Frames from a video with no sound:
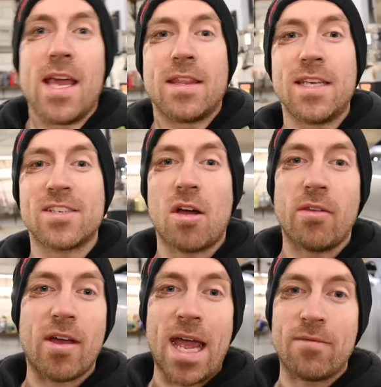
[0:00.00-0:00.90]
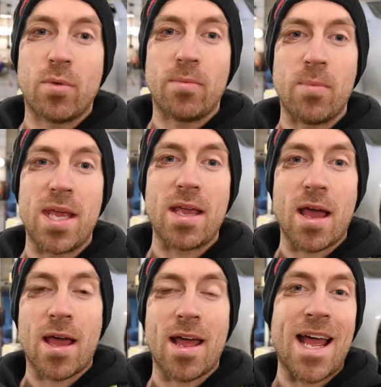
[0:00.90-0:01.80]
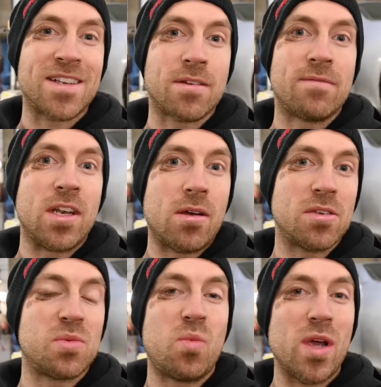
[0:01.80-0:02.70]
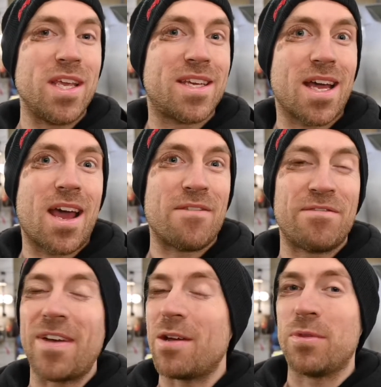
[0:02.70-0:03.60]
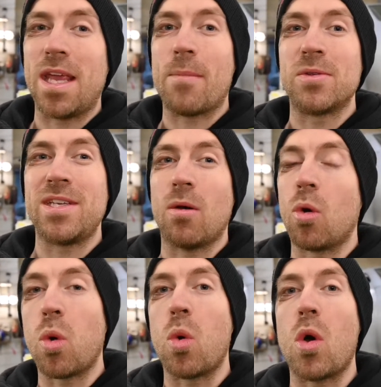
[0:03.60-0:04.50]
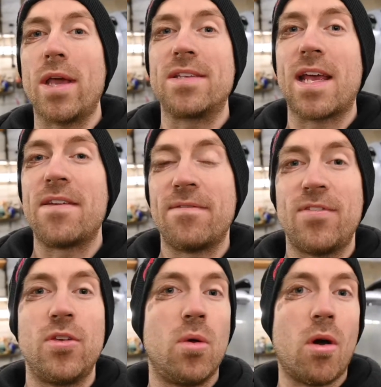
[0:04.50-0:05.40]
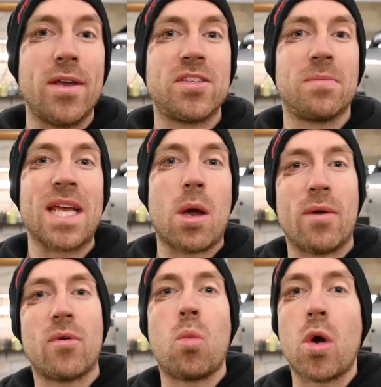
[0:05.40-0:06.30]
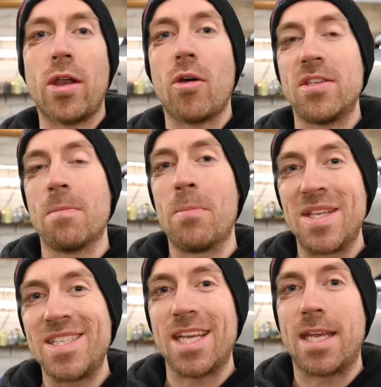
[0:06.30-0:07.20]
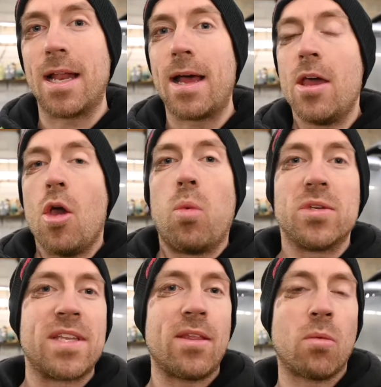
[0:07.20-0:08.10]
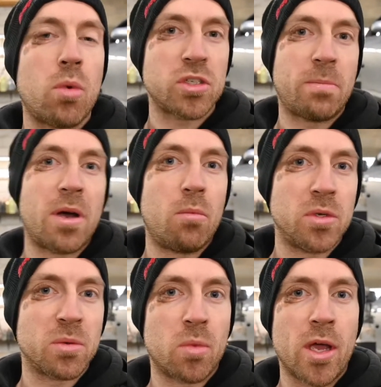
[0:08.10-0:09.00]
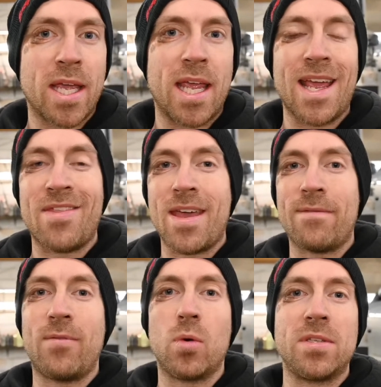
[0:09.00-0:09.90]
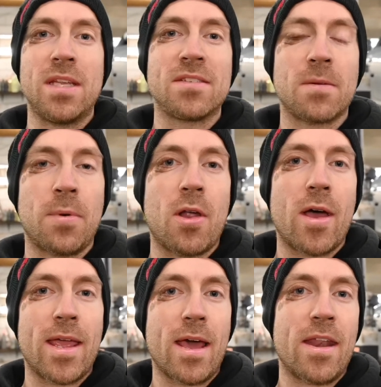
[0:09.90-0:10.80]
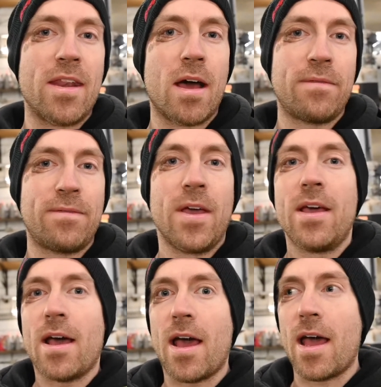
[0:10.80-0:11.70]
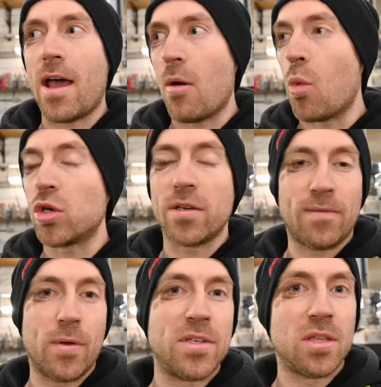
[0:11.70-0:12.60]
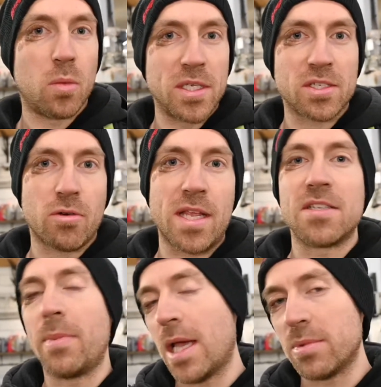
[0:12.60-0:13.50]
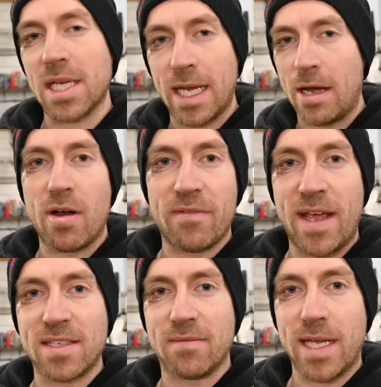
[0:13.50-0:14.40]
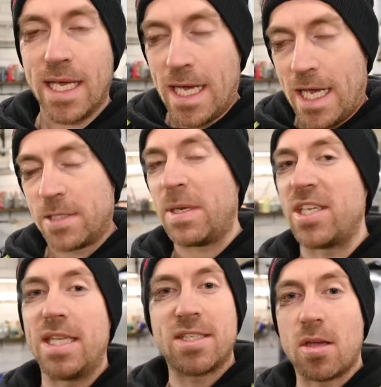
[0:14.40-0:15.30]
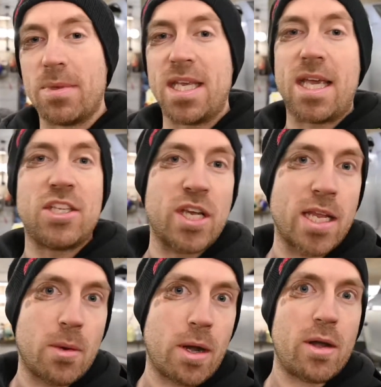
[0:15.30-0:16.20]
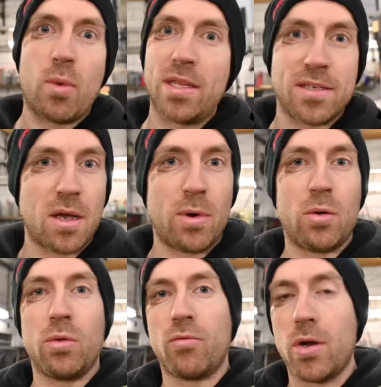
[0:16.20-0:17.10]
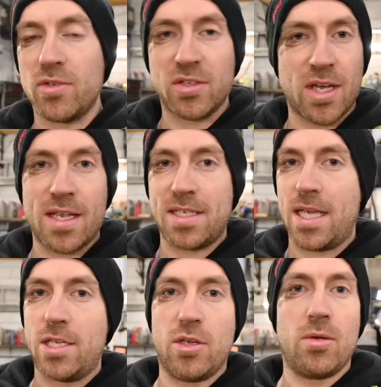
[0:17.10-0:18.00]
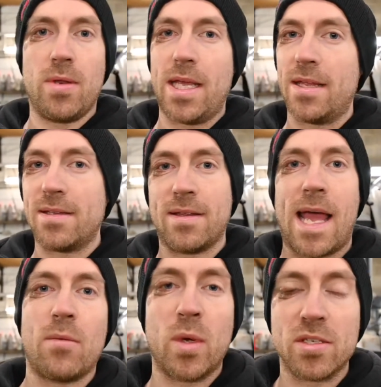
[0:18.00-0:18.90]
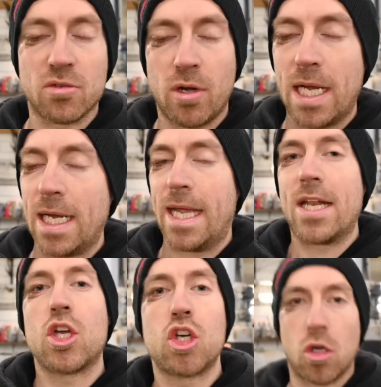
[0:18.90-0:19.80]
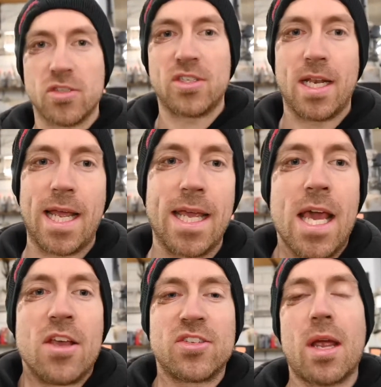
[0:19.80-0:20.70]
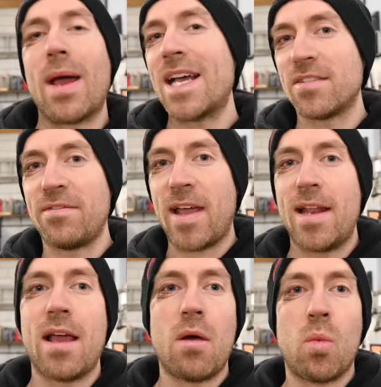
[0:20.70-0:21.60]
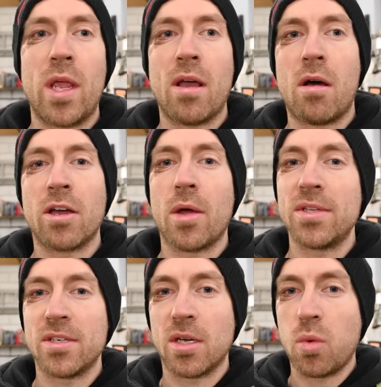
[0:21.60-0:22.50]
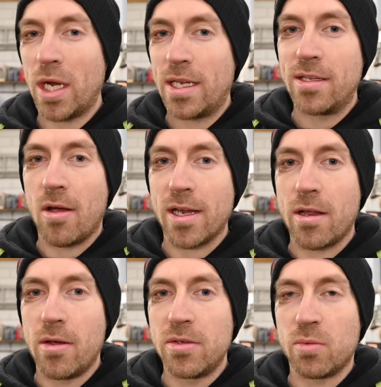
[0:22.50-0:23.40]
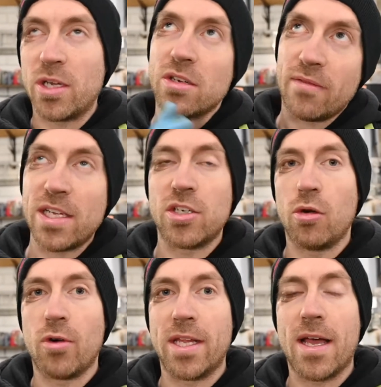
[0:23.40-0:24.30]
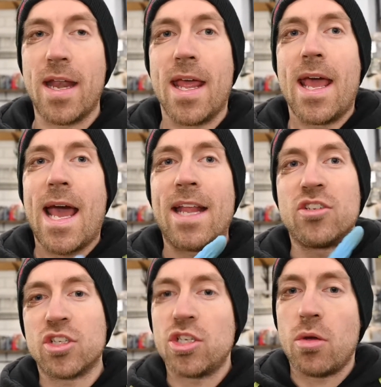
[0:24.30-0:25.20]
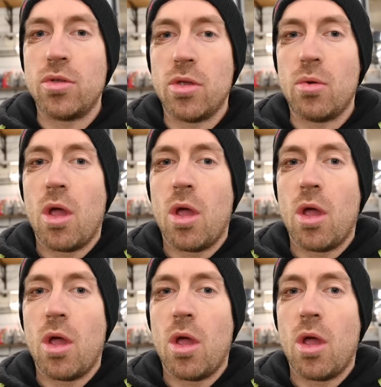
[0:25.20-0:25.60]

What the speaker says: This car that I have with me as of last week failed the MOT on quite a few items. However, one item in particular was that the washer pump wasn't working and therefore didn't supply enough washer fluid to the windscreen to be able to clear it effectively. Especially this time of year, January, winter, where all the roads are dirty, you need that windscreen cleared constantly. So as a failure, we are going to quickly diagnose, which I've actually already done, and just show you